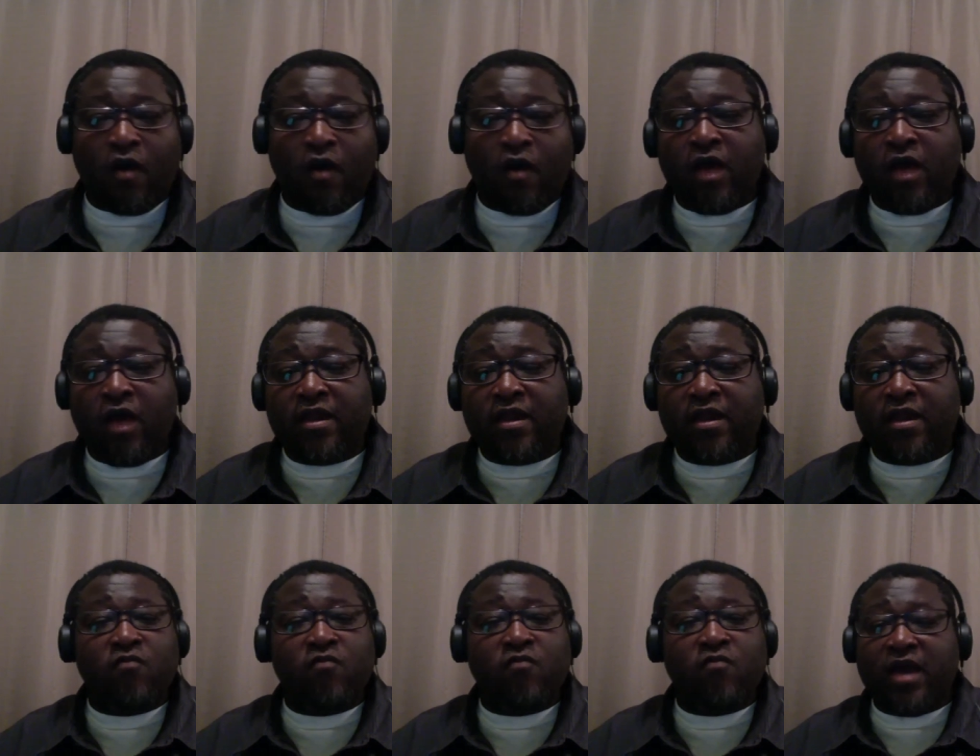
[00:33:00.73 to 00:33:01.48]
right,
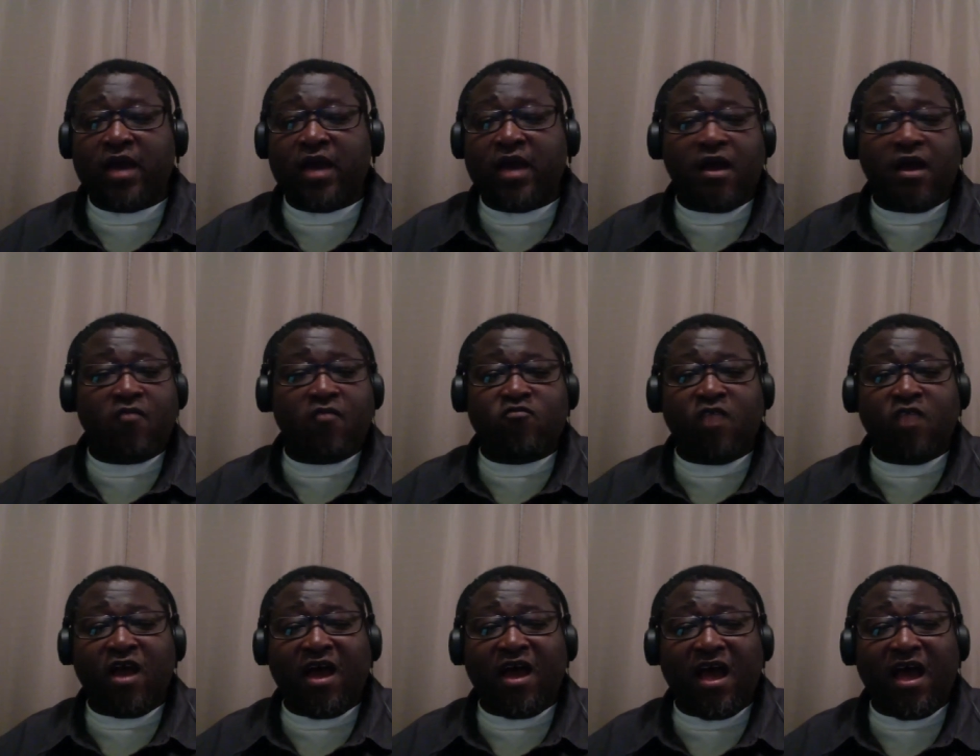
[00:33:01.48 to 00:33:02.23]
all right, all
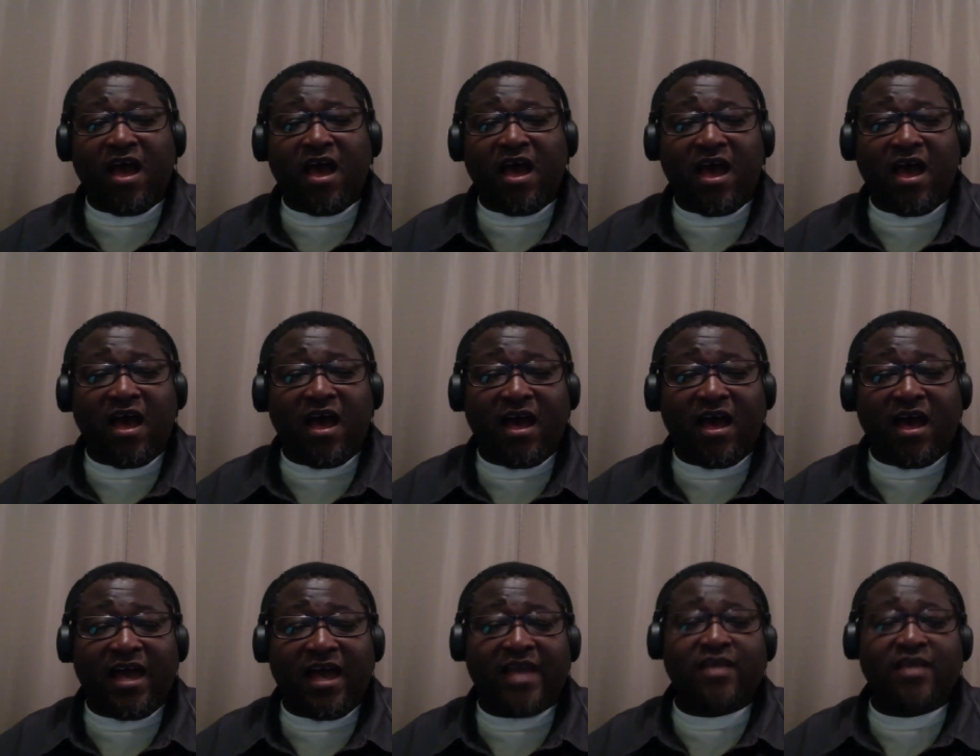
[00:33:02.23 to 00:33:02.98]

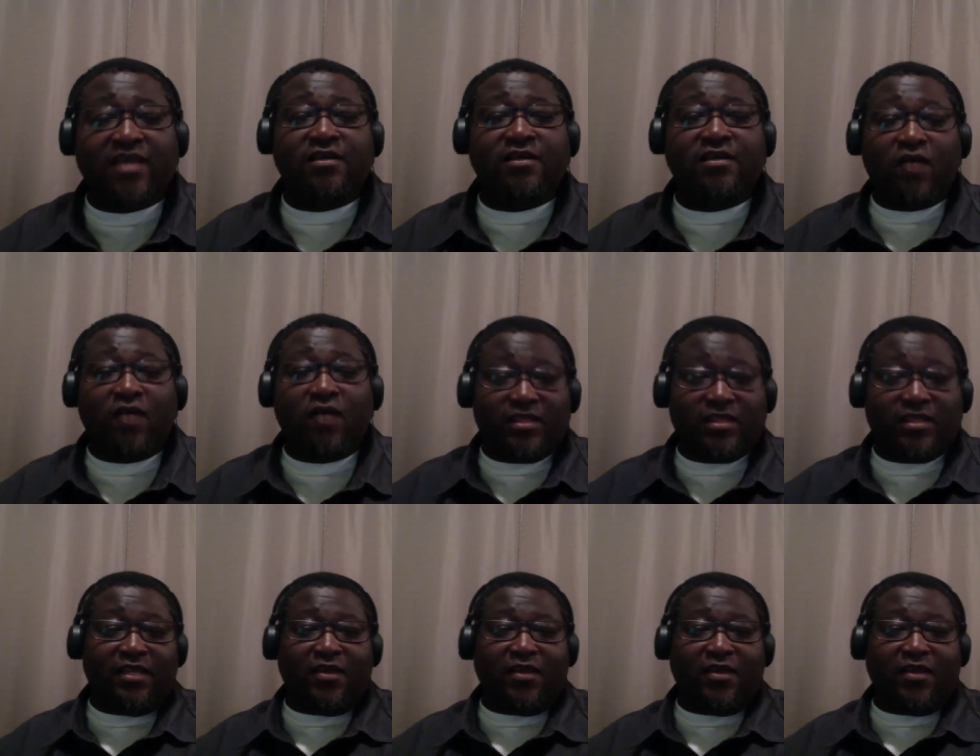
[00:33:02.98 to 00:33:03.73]
right. Go out
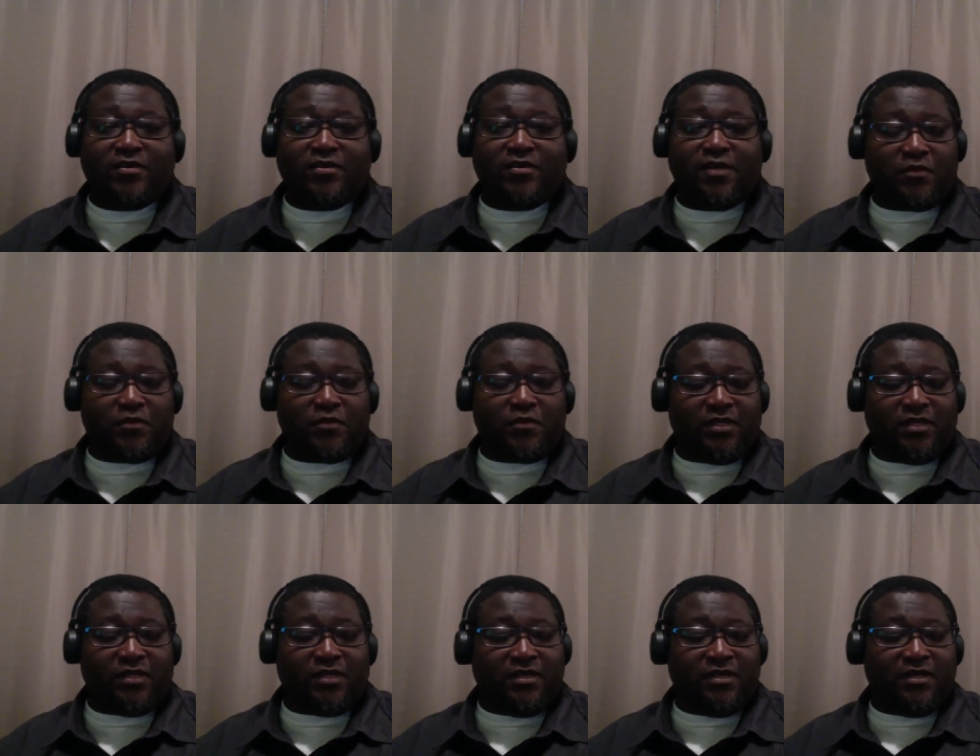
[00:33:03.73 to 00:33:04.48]
there and learn something.
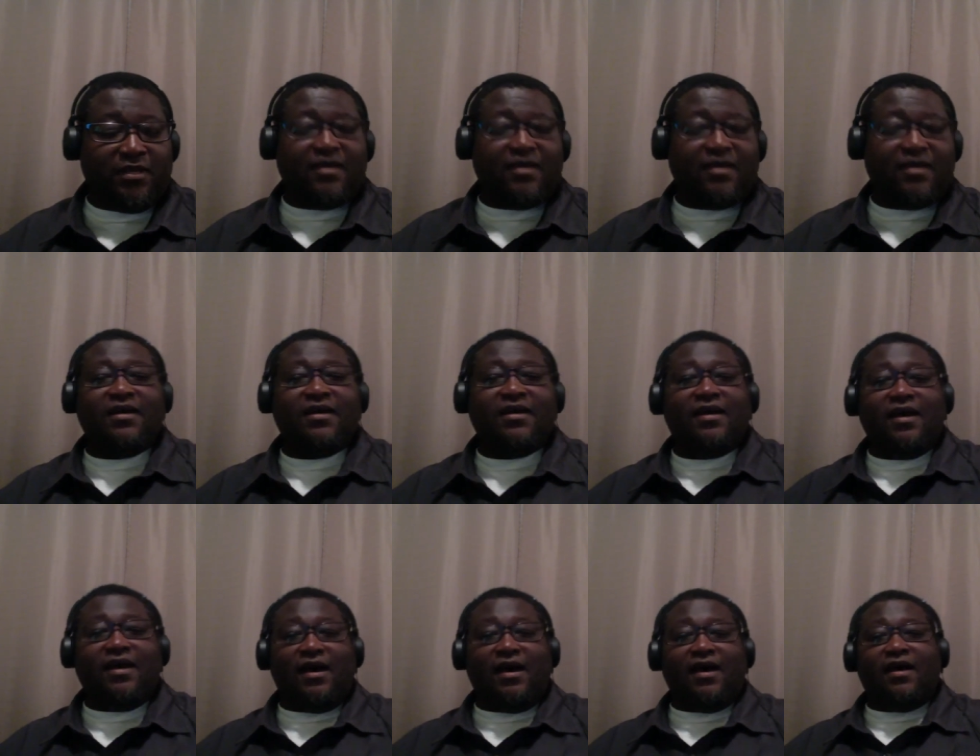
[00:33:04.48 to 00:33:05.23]

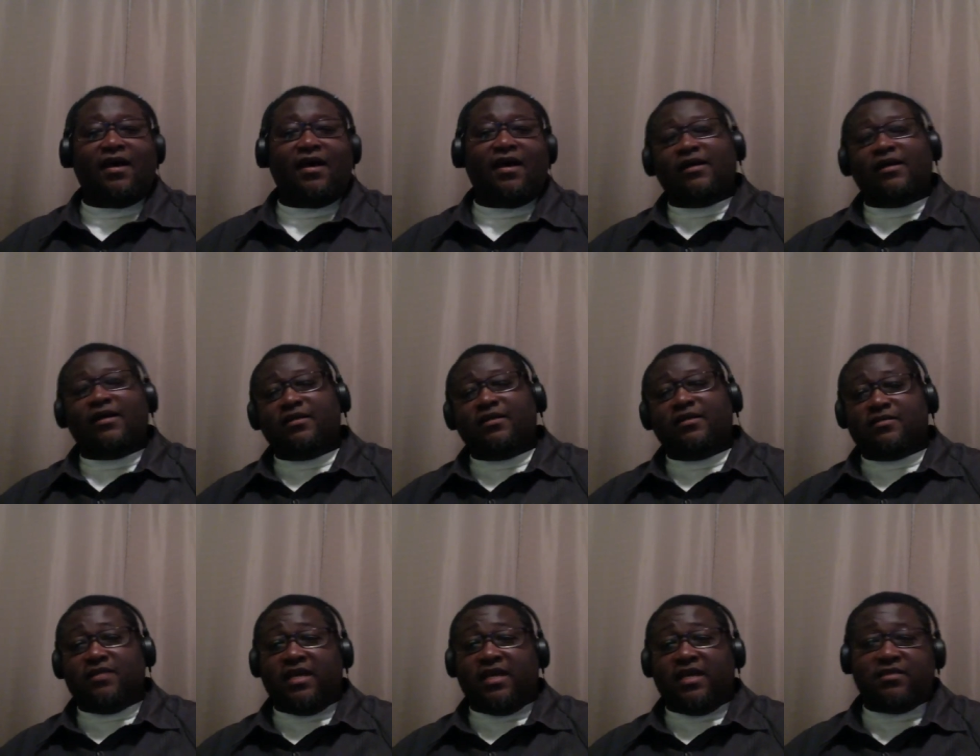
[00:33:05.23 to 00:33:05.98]
Uh,
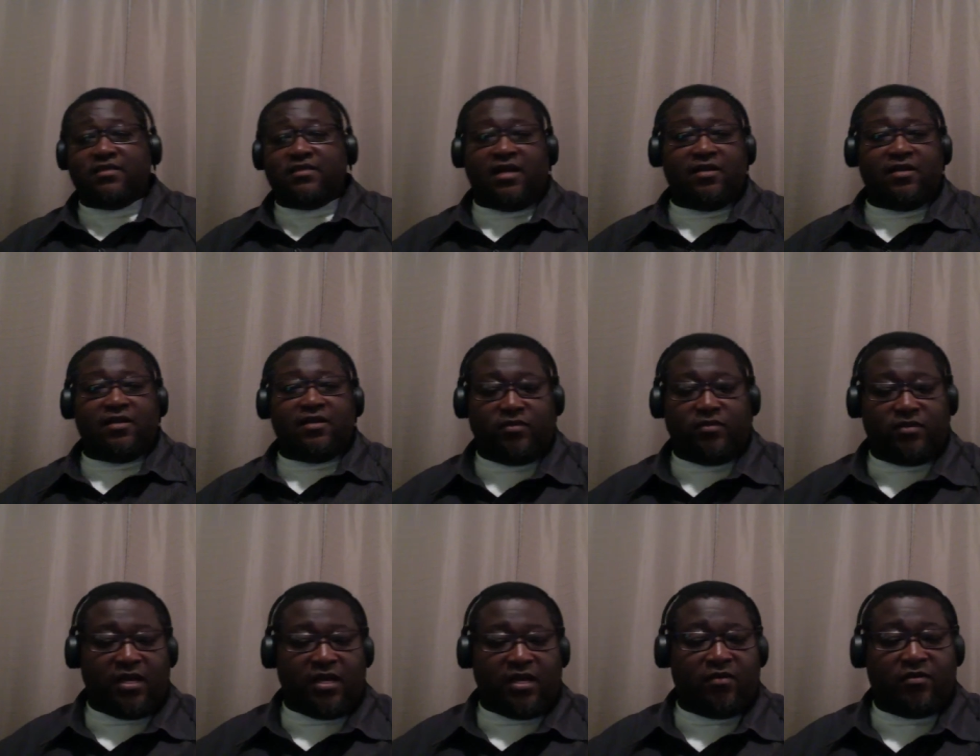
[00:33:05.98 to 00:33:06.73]
see that I don't,
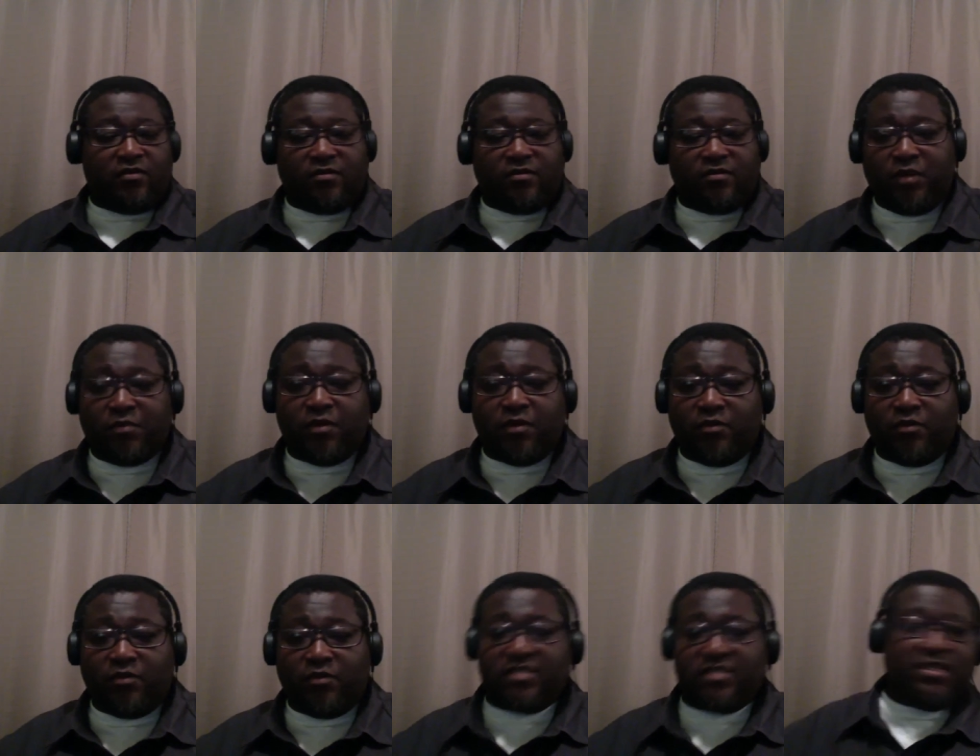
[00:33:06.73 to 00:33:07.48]
I don't. People don't
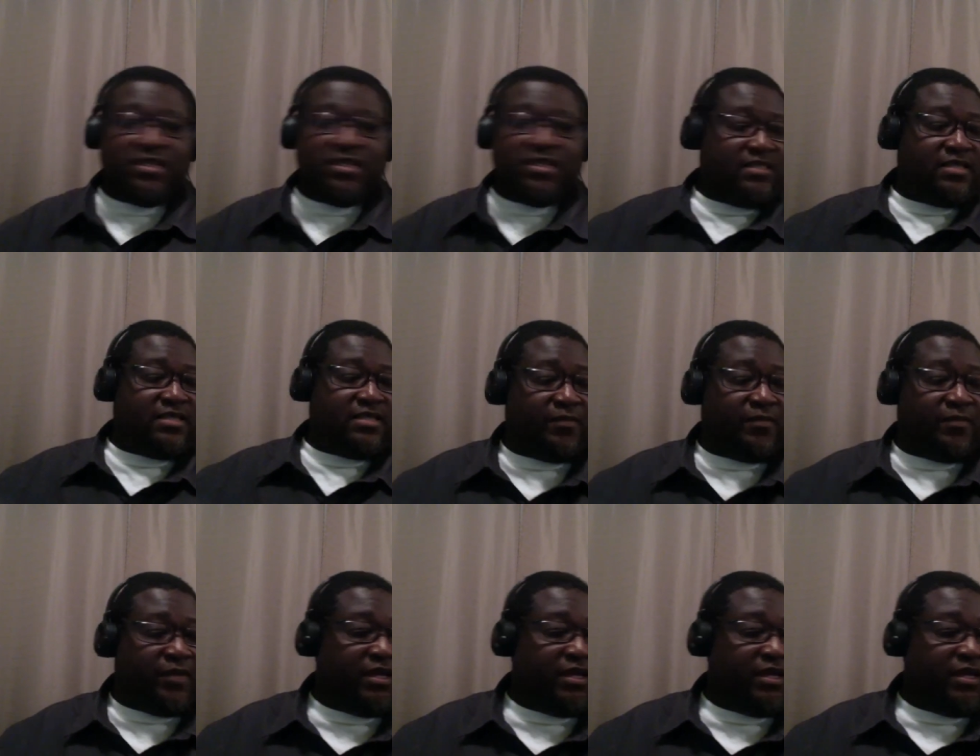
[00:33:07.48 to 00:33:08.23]
need to see that side of
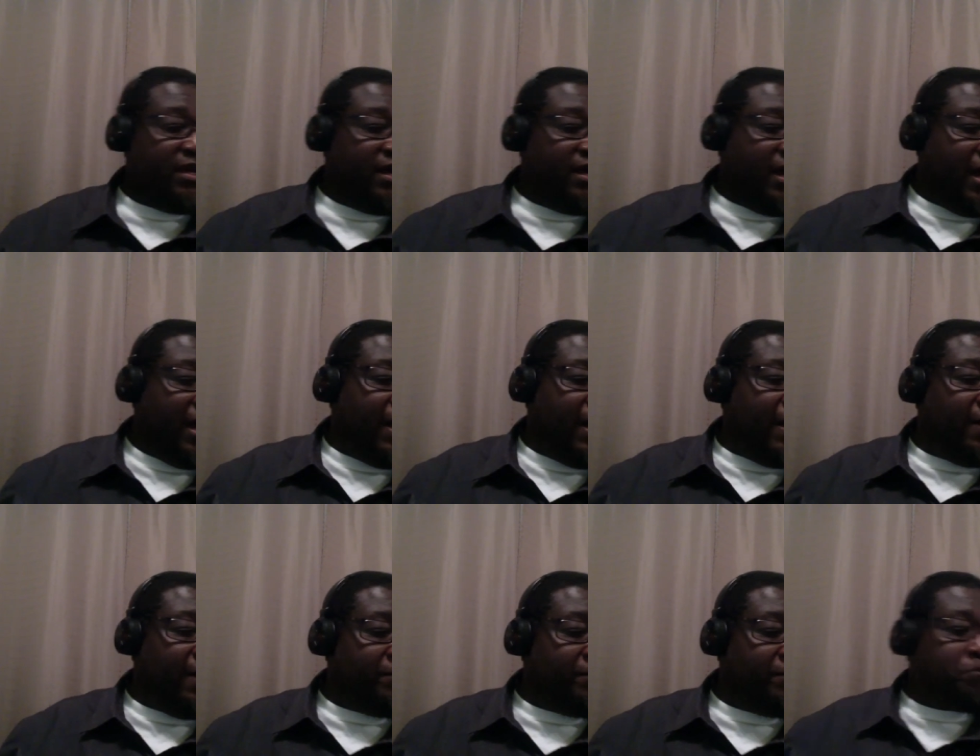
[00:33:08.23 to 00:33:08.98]
me.
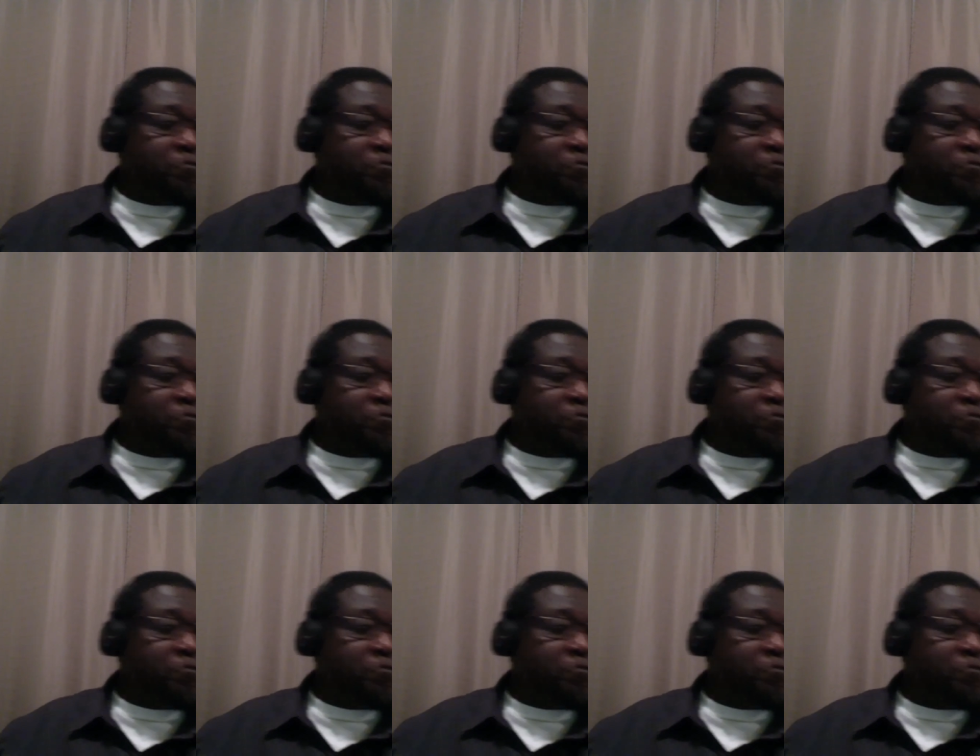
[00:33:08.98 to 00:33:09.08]
Um,